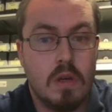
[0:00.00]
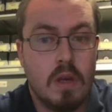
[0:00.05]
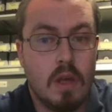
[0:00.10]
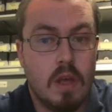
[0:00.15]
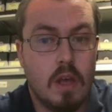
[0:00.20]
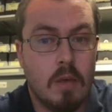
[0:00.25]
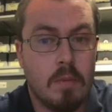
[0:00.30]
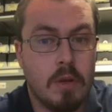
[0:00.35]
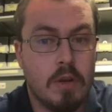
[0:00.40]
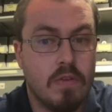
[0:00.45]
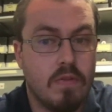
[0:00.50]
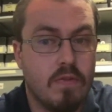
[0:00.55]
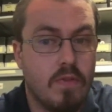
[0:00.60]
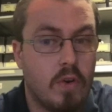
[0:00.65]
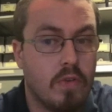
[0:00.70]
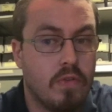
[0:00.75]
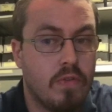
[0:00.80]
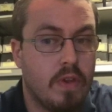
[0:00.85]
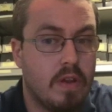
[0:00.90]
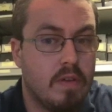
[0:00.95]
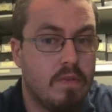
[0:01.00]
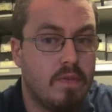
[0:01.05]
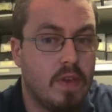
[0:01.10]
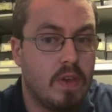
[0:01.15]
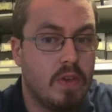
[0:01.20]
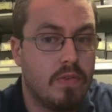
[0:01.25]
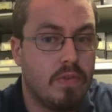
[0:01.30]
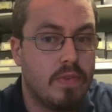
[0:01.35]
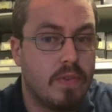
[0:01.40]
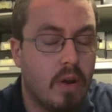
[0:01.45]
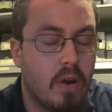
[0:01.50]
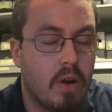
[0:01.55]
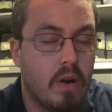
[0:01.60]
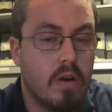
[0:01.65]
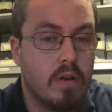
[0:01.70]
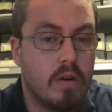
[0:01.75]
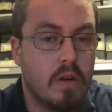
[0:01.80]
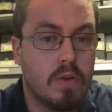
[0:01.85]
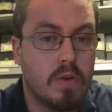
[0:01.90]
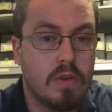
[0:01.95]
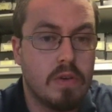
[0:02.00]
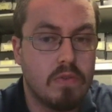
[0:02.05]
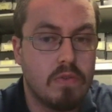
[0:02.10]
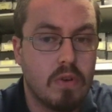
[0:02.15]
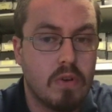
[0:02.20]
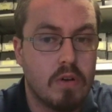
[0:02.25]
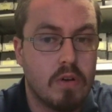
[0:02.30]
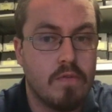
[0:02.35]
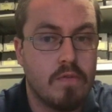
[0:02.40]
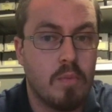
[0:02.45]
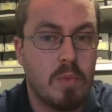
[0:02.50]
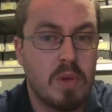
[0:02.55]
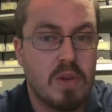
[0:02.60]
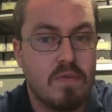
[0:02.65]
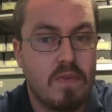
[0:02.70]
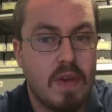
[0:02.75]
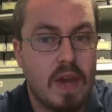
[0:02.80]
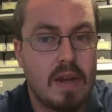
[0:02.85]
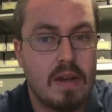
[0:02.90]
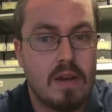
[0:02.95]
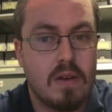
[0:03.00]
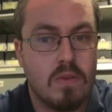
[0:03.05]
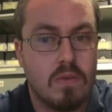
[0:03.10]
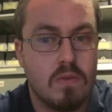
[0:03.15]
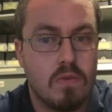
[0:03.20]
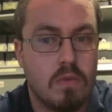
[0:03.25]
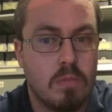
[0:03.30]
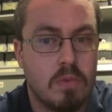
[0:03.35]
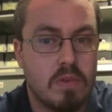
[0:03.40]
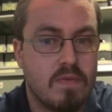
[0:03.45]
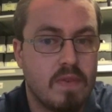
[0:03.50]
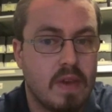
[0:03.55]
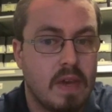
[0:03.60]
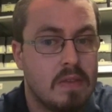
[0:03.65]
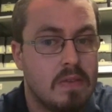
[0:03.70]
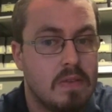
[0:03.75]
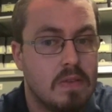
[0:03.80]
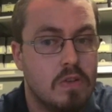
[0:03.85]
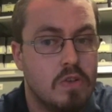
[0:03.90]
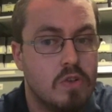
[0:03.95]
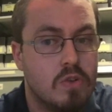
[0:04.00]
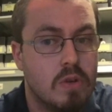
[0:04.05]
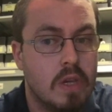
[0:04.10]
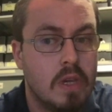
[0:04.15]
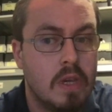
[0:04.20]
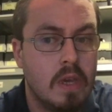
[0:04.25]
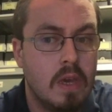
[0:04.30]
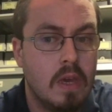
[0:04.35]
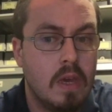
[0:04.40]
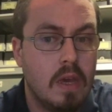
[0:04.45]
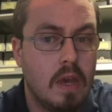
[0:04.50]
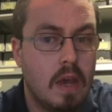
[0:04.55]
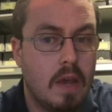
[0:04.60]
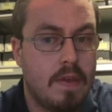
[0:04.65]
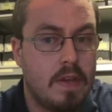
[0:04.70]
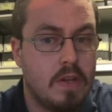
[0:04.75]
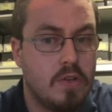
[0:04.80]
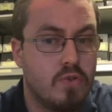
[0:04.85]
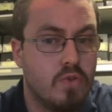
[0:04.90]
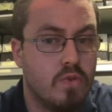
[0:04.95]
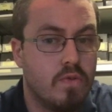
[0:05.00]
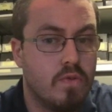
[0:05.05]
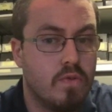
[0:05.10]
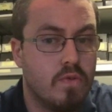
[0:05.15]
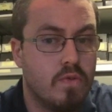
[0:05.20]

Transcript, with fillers: um, in his first NFL start. You know, he started for McFadden due to McFadden's injury, and then Dru